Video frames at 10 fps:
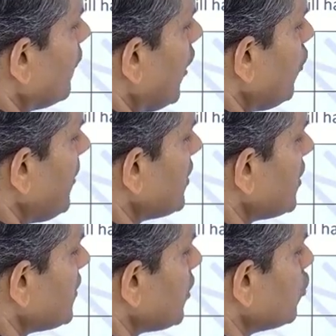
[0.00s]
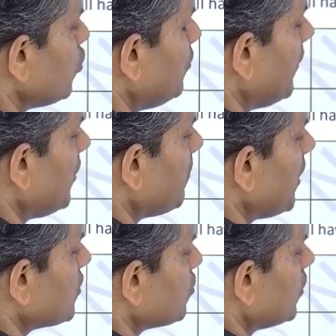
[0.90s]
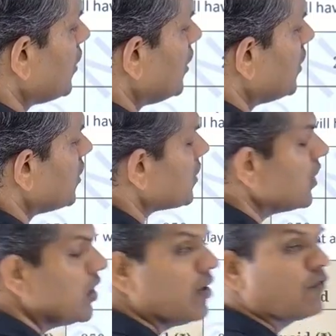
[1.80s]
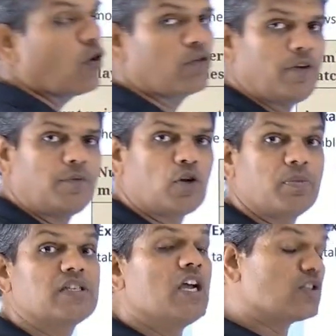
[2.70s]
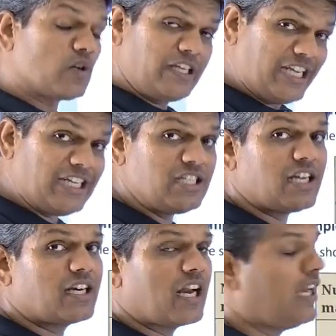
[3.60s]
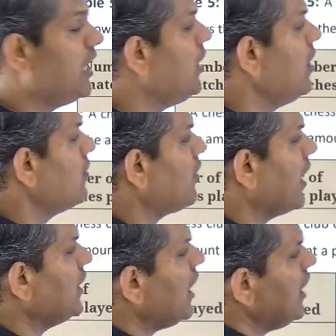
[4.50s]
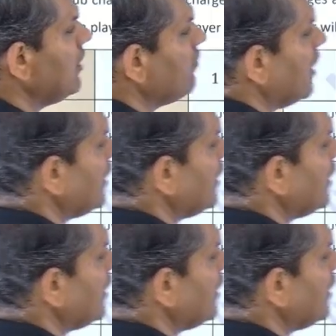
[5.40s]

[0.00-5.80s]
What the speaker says: 5 matches 250 plus 200, it is 450 rupees. So in generally, finally when